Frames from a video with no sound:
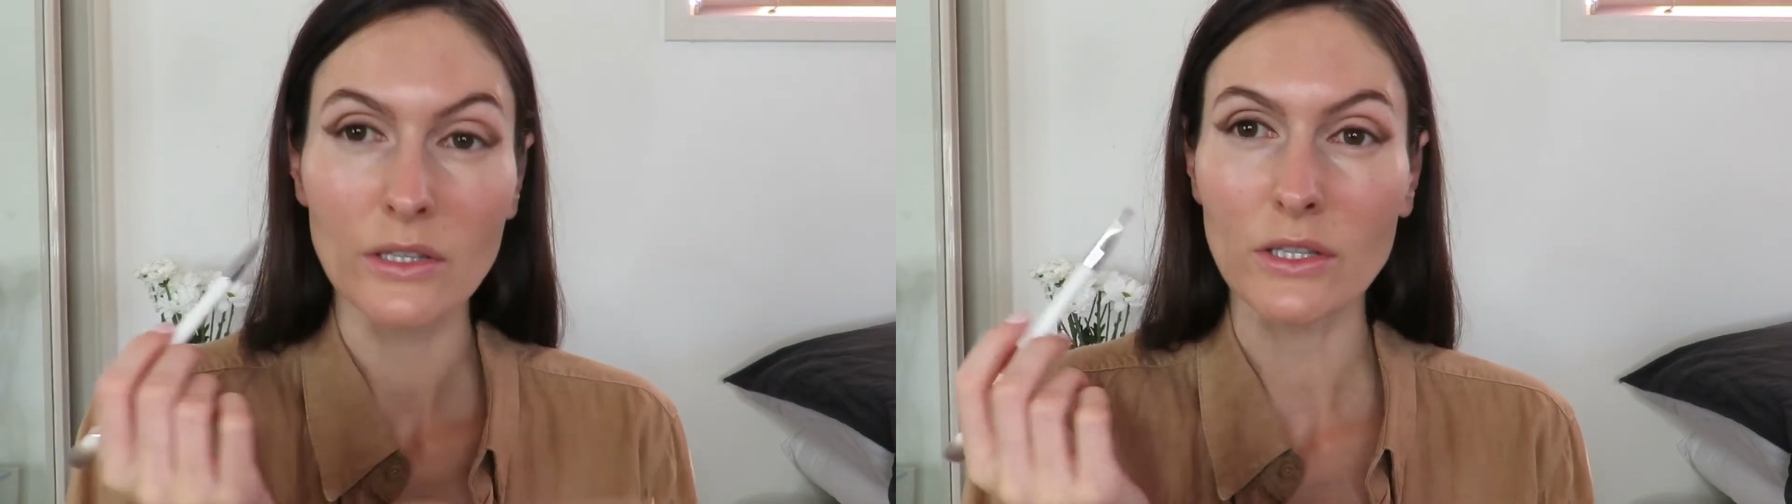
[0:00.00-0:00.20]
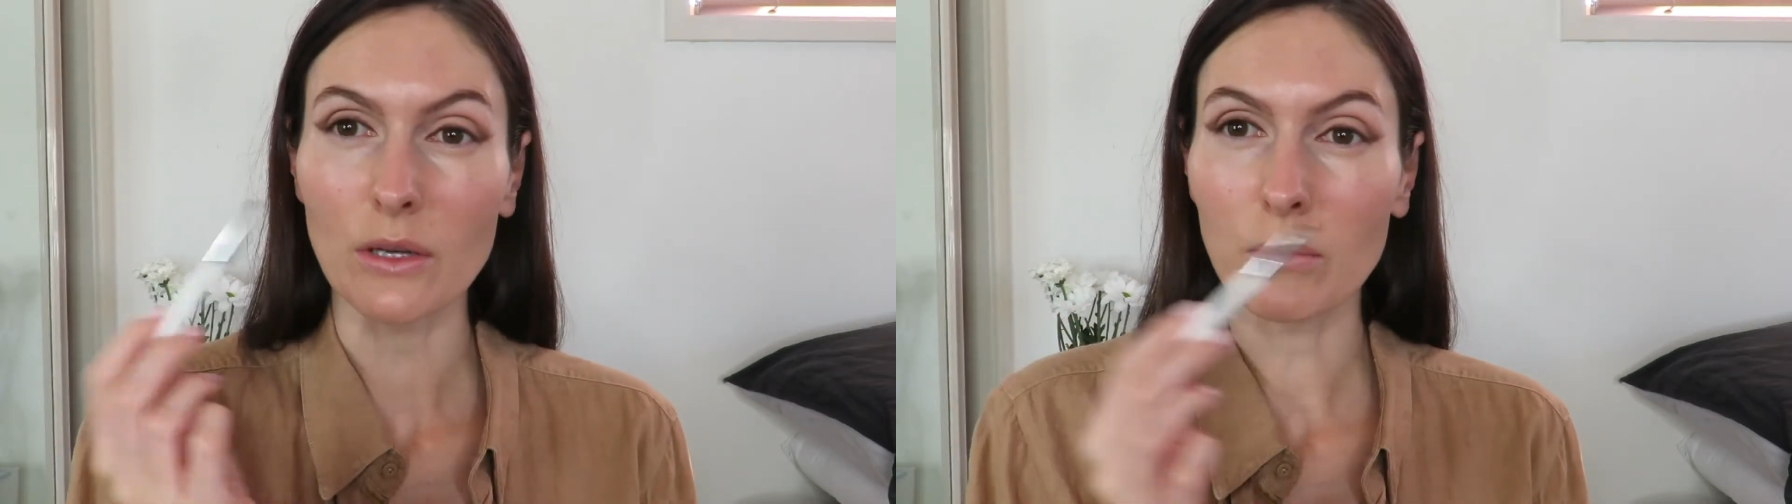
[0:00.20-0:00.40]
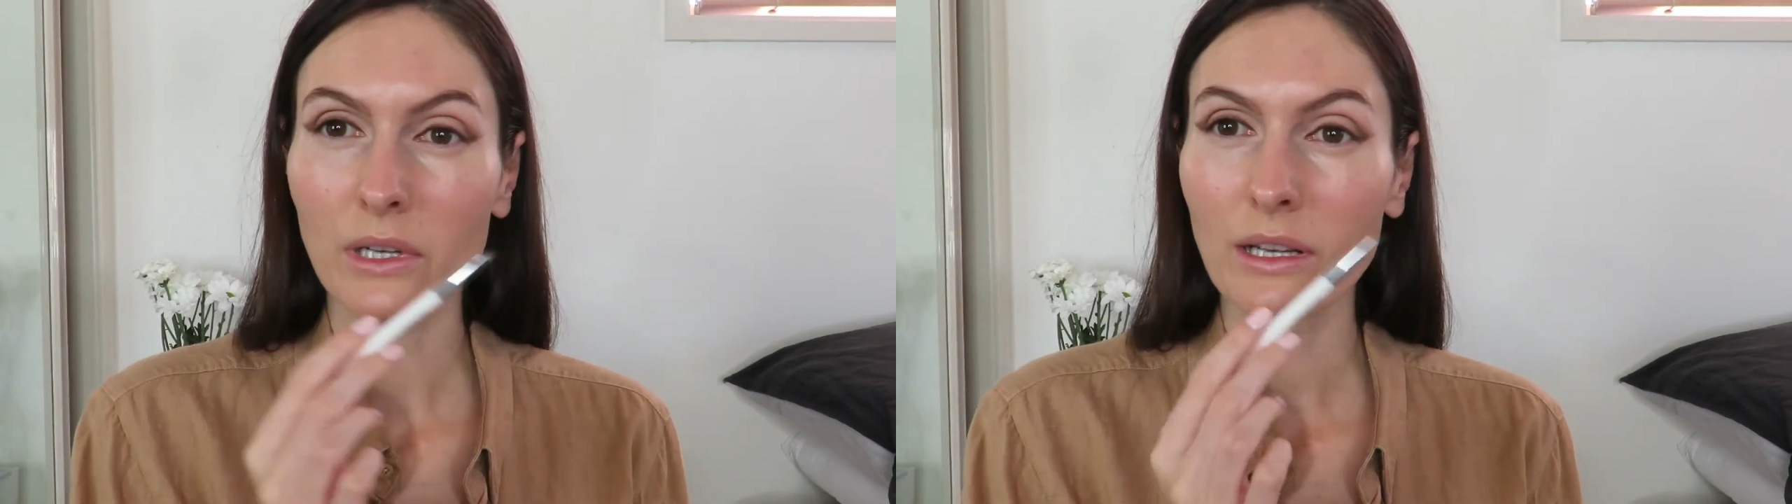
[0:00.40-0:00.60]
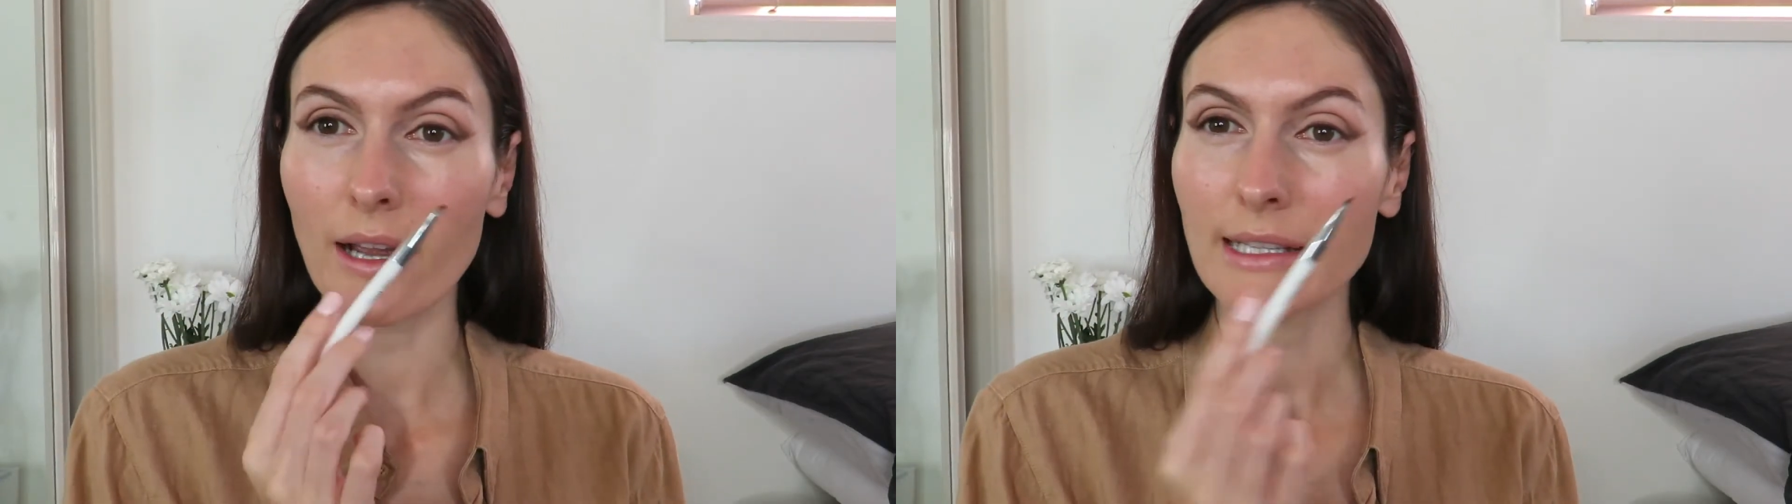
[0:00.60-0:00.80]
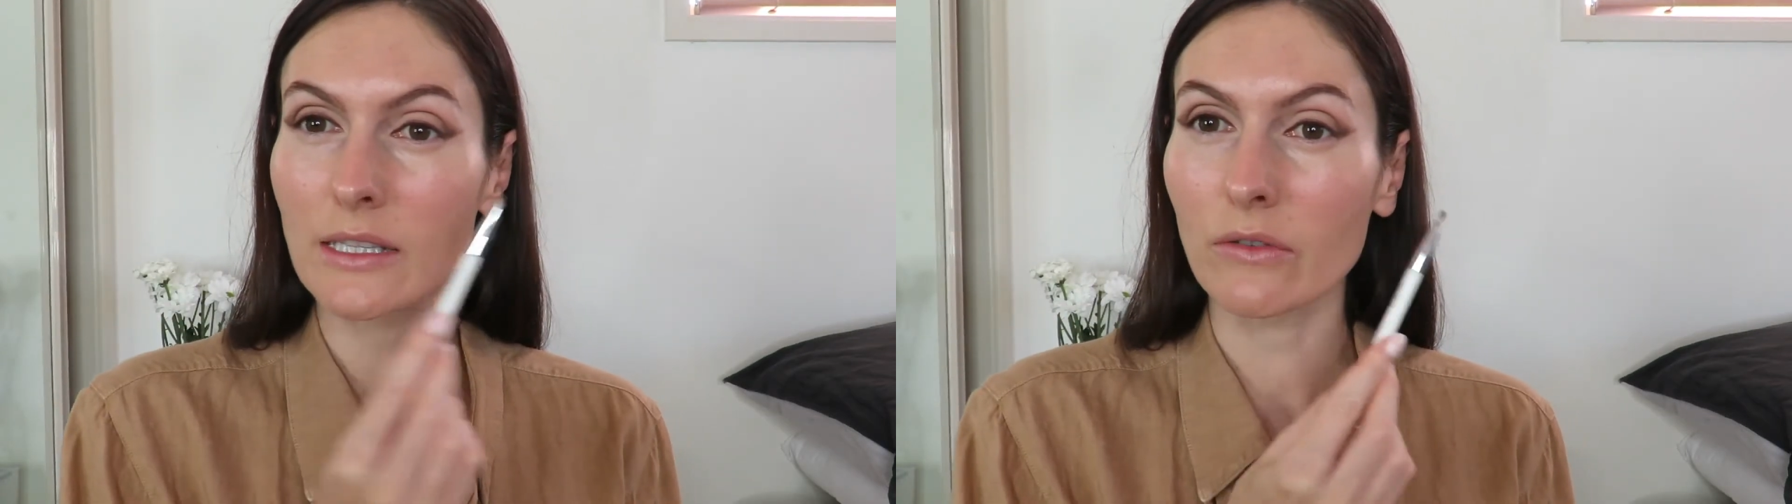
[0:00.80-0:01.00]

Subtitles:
So you want a nice